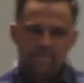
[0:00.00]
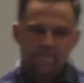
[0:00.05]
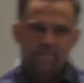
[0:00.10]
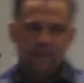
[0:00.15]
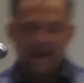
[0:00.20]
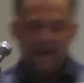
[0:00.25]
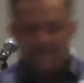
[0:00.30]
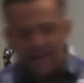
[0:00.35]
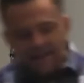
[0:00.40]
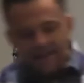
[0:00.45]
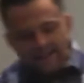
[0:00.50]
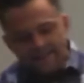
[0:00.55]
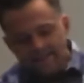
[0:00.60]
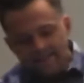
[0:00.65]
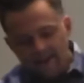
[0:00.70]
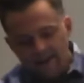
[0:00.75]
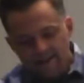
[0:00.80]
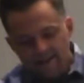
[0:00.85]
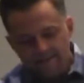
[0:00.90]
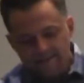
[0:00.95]
And then he
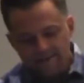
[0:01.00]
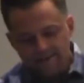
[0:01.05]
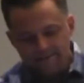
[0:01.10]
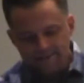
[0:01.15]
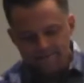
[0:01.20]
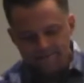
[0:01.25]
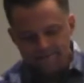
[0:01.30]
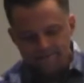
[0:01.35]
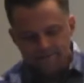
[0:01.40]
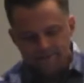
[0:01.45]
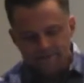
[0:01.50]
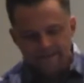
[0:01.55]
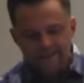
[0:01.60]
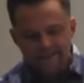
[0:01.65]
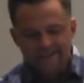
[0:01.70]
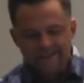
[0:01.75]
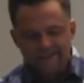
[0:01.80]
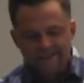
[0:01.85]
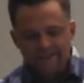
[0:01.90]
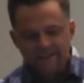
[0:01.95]
says,
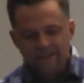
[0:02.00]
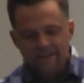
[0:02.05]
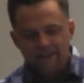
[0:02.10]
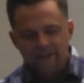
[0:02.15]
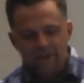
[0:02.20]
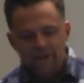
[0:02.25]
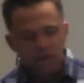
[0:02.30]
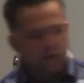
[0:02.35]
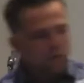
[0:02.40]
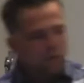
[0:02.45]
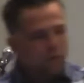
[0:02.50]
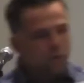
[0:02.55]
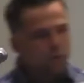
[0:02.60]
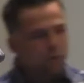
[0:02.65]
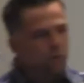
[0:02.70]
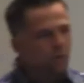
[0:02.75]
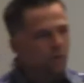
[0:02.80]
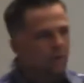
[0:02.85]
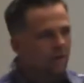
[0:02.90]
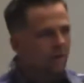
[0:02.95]

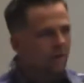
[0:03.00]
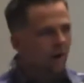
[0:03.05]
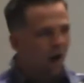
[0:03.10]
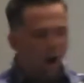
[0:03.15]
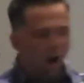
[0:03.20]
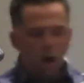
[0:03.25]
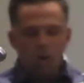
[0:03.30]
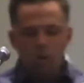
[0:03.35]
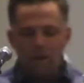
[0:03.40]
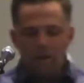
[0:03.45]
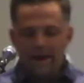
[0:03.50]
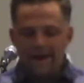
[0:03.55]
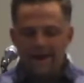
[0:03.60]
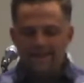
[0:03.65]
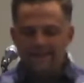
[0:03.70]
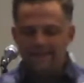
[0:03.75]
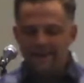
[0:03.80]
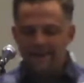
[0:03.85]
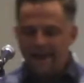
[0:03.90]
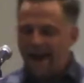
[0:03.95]
You
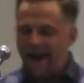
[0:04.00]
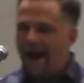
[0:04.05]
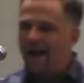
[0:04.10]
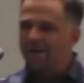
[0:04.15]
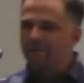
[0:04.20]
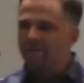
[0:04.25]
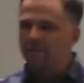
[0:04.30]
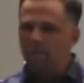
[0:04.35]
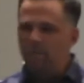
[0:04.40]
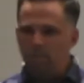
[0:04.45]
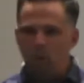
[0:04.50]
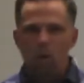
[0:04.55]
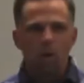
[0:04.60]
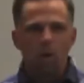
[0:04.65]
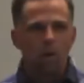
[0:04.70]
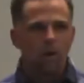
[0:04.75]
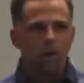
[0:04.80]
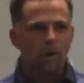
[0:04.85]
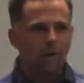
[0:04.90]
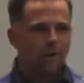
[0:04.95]
always have the
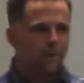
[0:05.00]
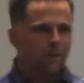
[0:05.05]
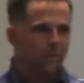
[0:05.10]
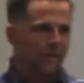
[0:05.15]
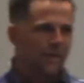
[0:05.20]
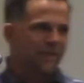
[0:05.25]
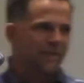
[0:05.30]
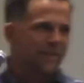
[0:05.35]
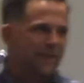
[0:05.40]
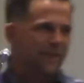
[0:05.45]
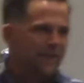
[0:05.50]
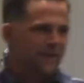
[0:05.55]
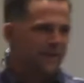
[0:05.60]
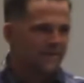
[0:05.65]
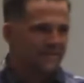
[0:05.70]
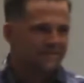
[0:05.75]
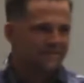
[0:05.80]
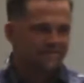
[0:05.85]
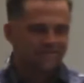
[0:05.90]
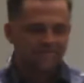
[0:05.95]
poor with you.
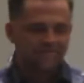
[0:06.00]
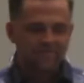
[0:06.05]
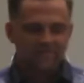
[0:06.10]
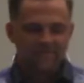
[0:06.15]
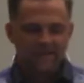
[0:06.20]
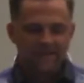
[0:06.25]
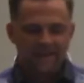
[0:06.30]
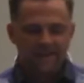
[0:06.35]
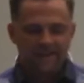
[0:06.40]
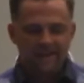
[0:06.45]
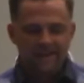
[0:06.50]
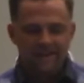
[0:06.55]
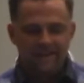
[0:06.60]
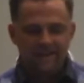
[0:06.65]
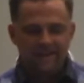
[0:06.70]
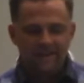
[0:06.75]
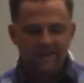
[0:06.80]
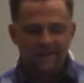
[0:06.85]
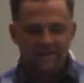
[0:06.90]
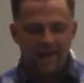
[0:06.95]

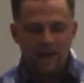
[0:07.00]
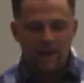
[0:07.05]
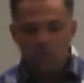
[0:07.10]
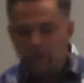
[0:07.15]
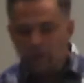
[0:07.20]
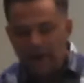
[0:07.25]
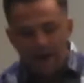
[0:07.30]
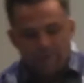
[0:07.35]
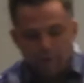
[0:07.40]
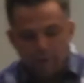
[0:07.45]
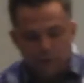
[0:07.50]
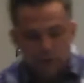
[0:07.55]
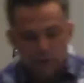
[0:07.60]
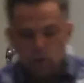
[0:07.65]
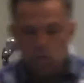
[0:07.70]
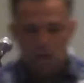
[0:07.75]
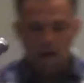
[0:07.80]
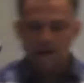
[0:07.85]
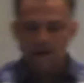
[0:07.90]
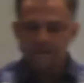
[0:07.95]
And whenever you
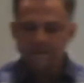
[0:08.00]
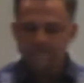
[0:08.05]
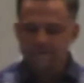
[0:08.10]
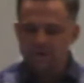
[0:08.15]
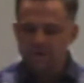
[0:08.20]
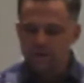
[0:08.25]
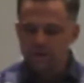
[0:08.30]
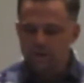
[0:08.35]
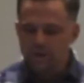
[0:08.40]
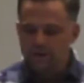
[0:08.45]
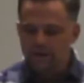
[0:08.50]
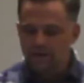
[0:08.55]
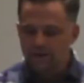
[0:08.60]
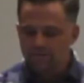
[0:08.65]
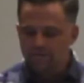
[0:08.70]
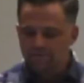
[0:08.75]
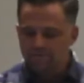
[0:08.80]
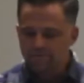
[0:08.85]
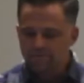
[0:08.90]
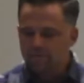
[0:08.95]
want, you
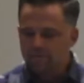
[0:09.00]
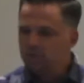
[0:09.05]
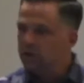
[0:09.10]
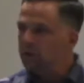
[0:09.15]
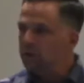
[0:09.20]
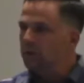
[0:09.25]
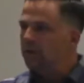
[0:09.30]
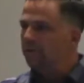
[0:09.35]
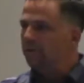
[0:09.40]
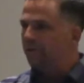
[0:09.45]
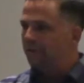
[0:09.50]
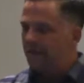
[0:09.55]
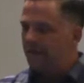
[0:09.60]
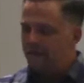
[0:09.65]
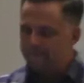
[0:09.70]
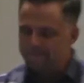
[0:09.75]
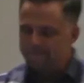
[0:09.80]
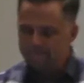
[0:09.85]
can do good for them.